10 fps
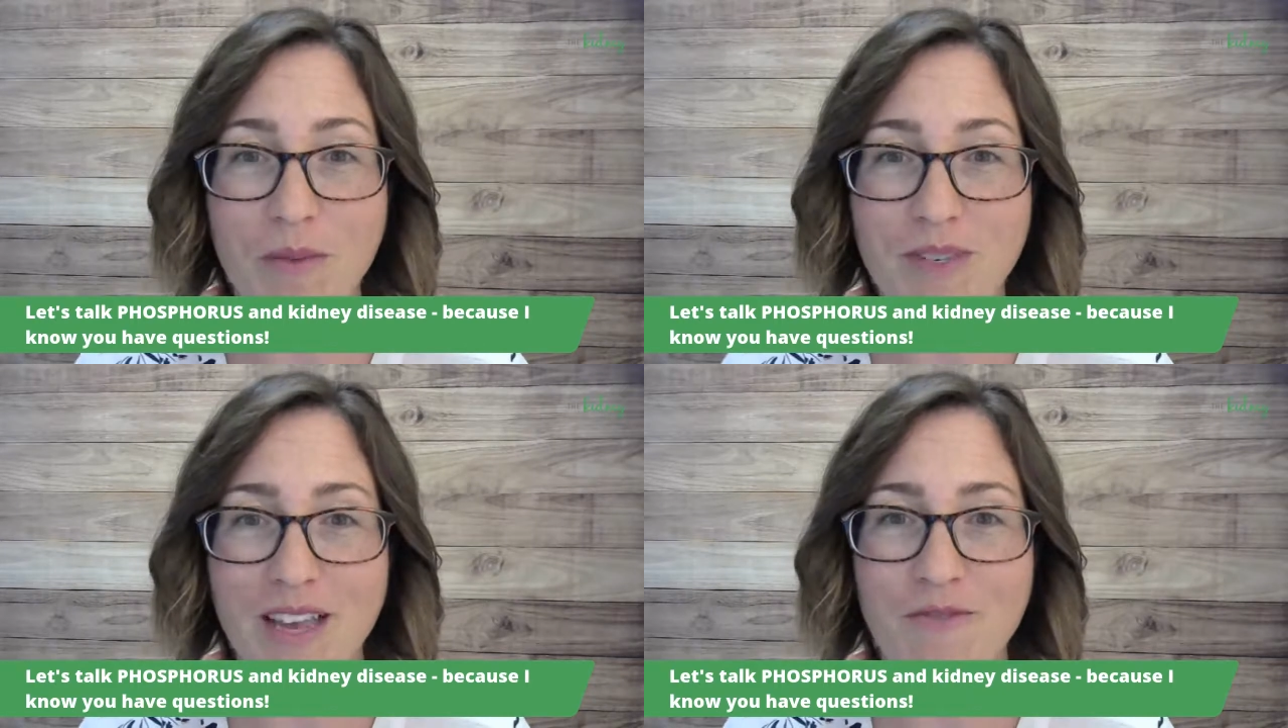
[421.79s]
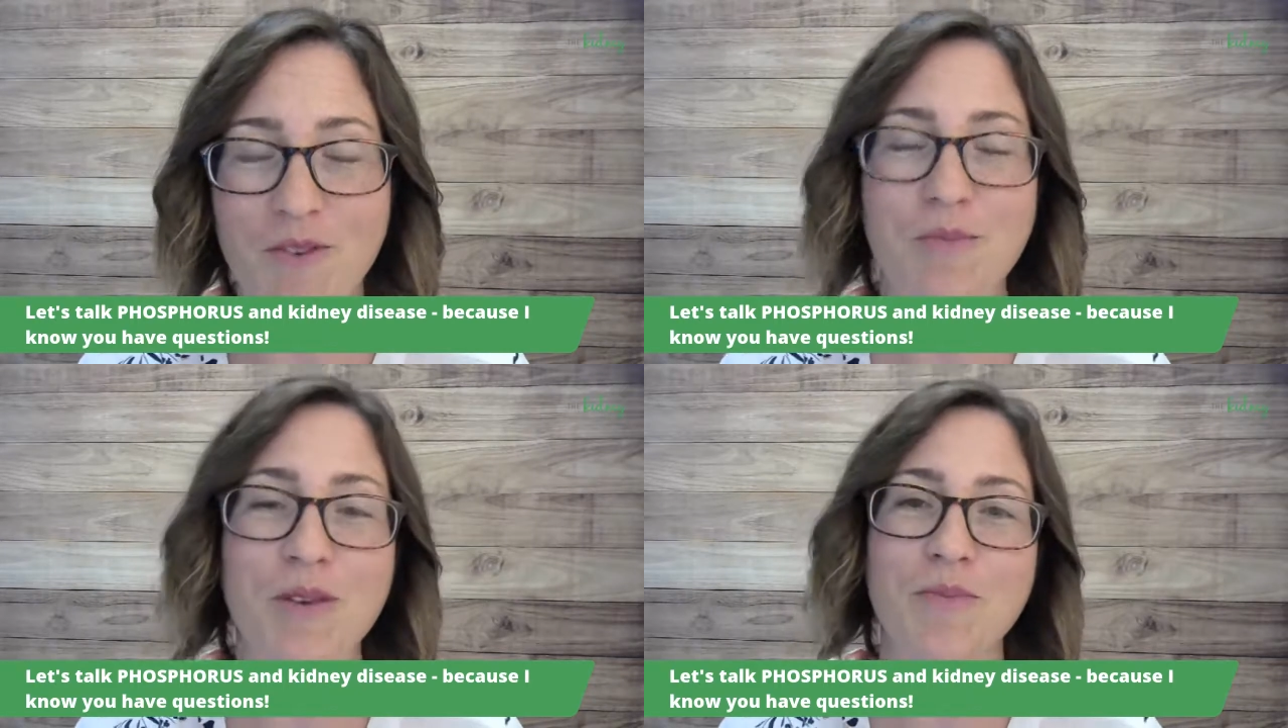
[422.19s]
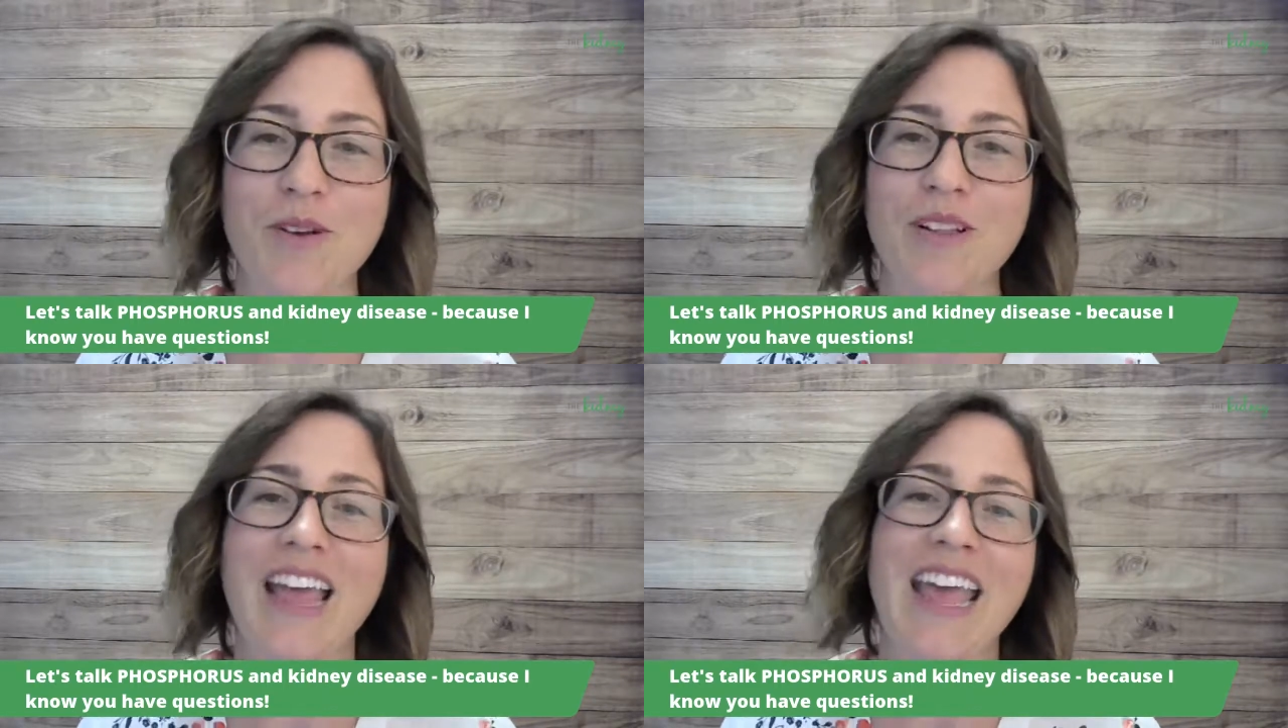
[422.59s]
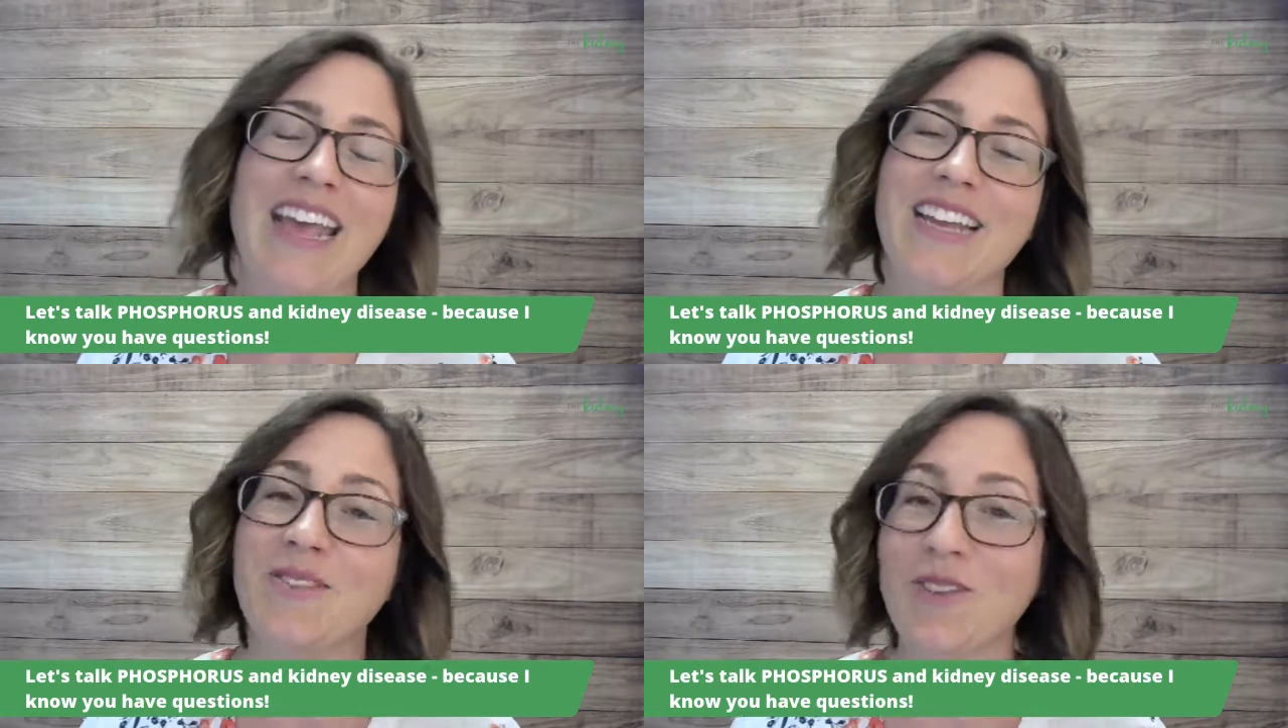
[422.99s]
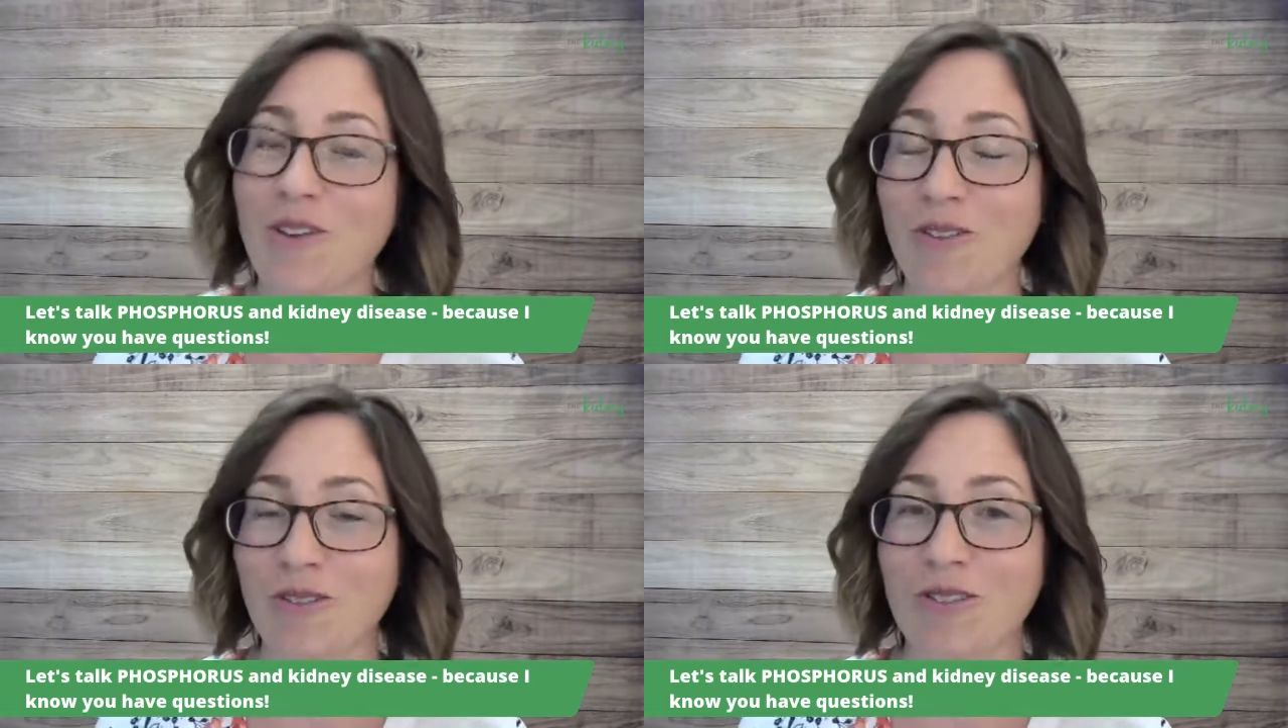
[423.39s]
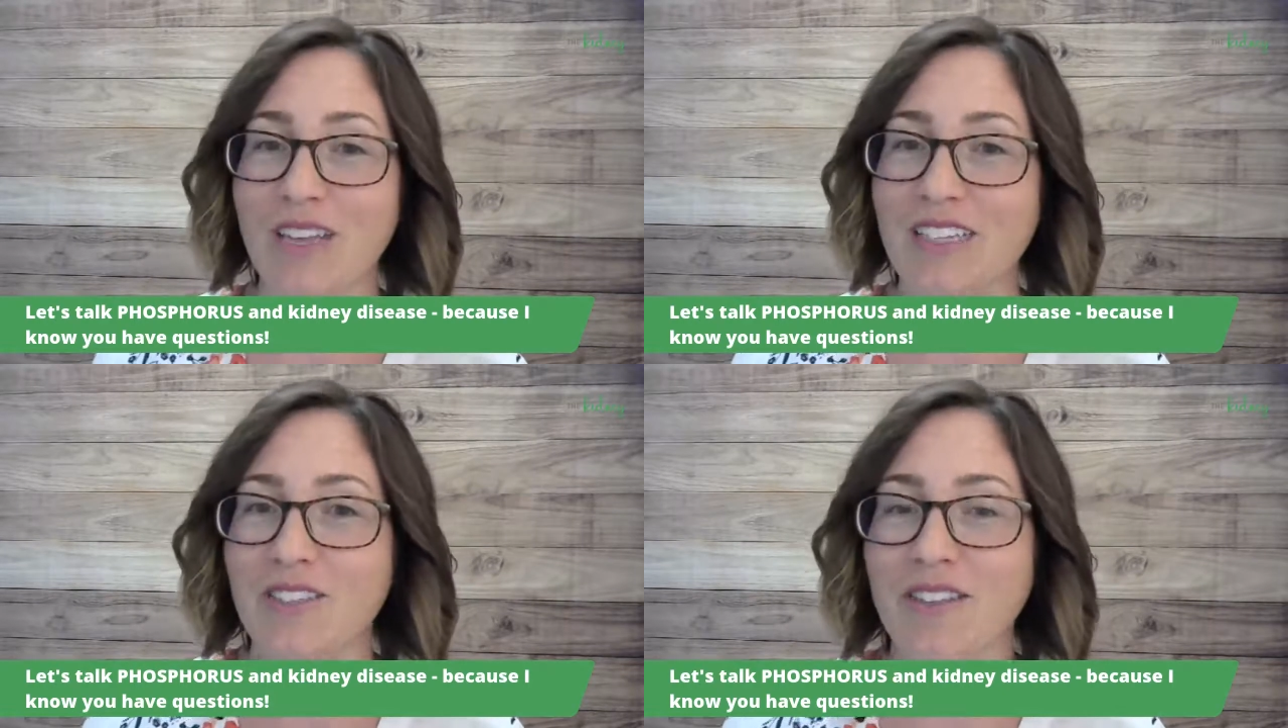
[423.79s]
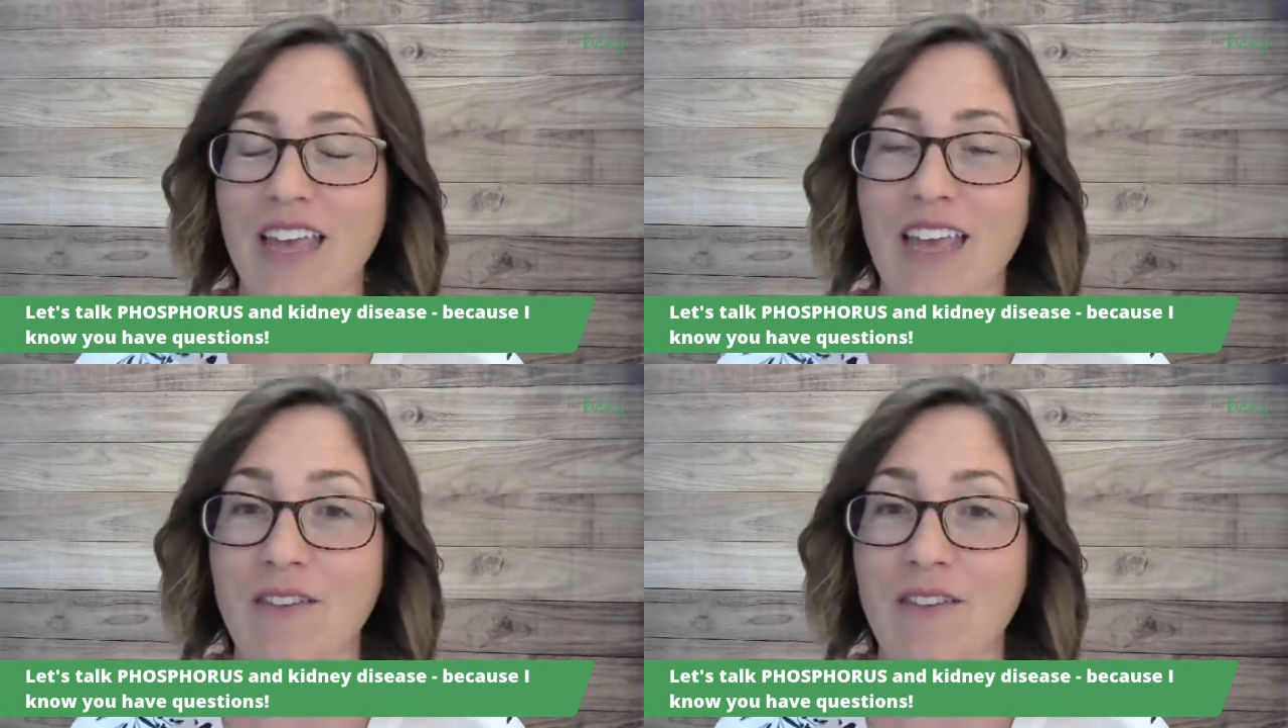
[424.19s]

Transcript: website for people, and you can also schedule